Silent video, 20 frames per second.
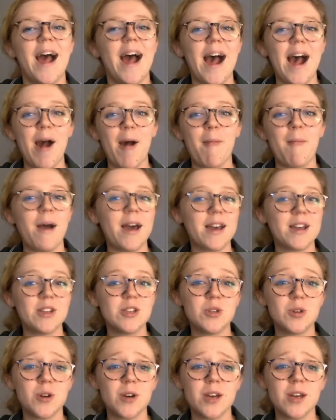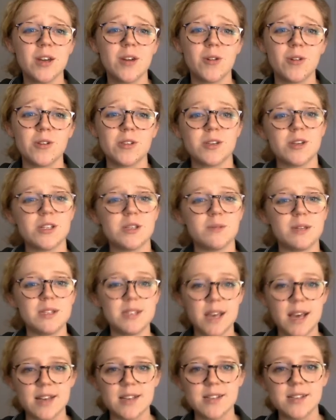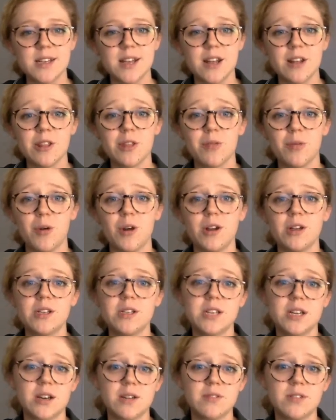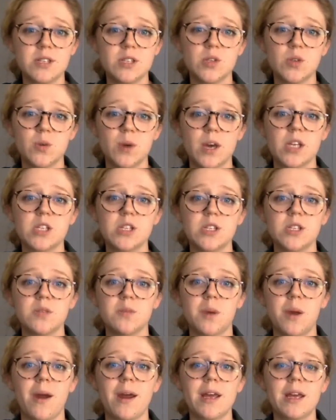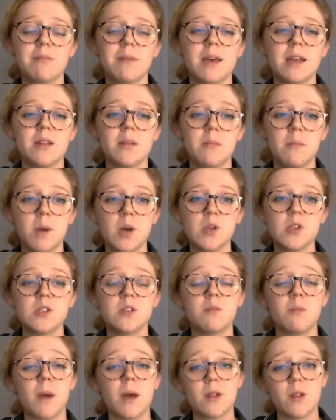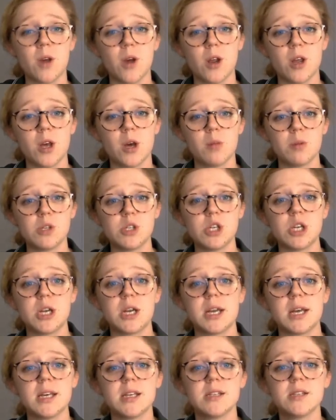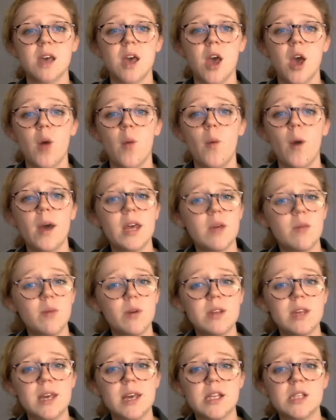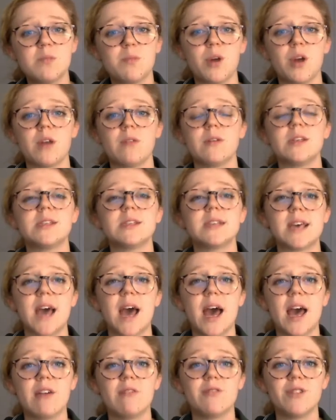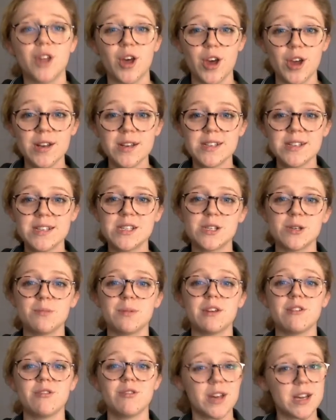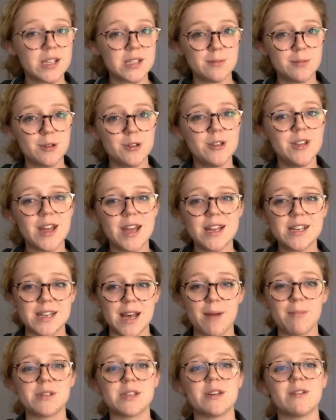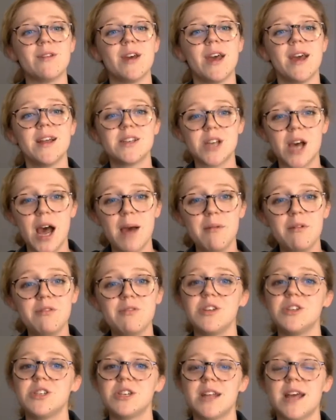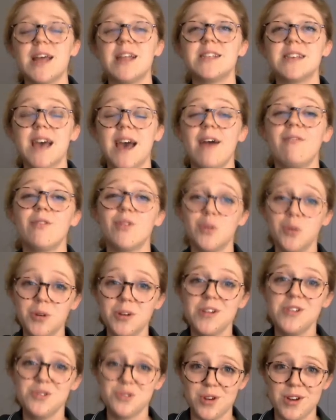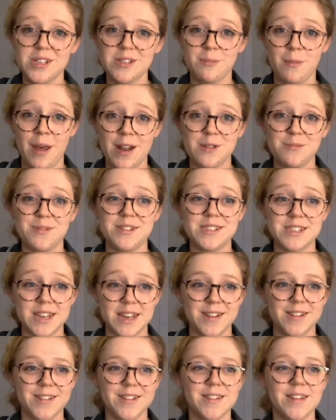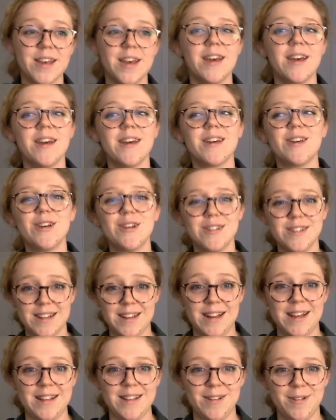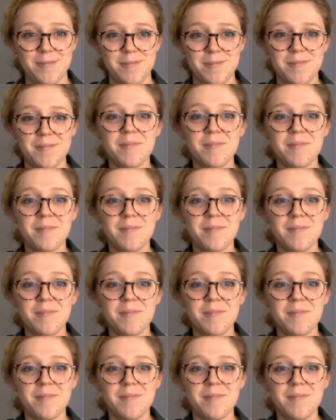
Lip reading: I enjoy also to be tested and thrown into tough situations where I can make the most of my learning opportunities. Working with kids previously, I have learned to be flexible, adaptive, time-efficient, and to have good stress management skills, because you need them.